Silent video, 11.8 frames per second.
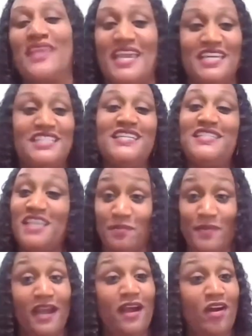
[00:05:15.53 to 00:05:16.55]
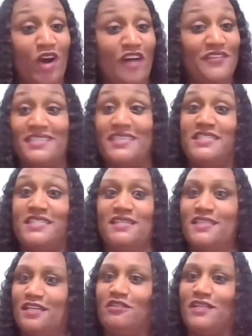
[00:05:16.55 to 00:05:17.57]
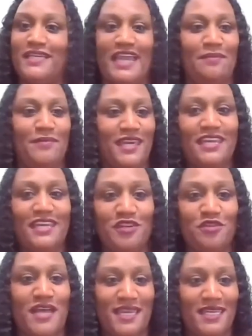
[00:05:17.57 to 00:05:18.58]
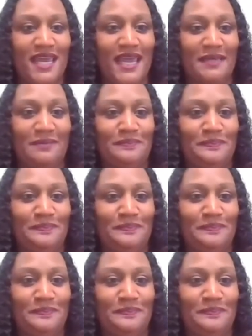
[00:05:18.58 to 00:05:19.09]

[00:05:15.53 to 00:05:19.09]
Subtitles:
And she took me in her office and she literally gave me an interview that day.